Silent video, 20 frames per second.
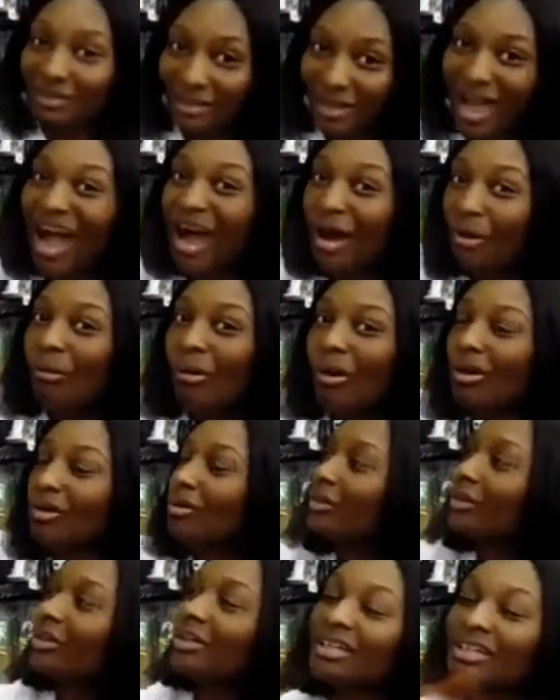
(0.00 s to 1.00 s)
dip it in hot
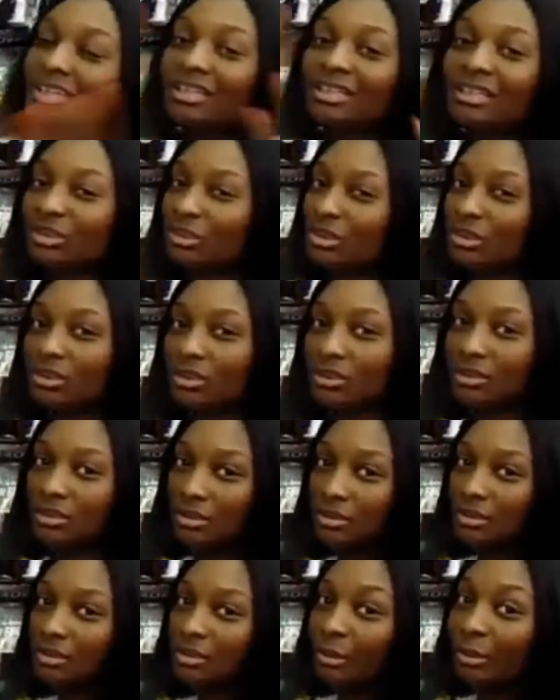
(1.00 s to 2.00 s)
water and it's good.
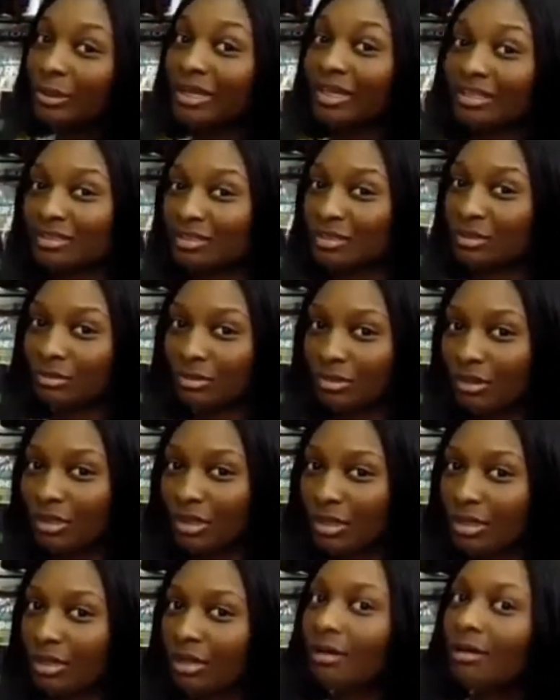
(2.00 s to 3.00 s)
Your ends don't
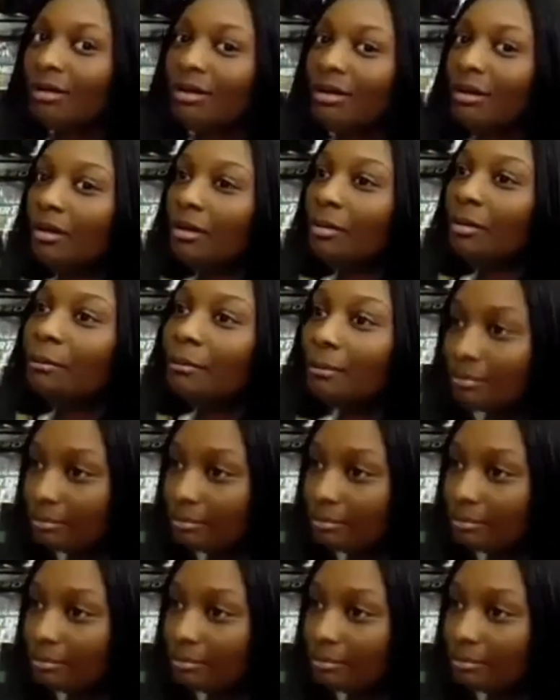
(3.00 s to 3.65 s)
look off.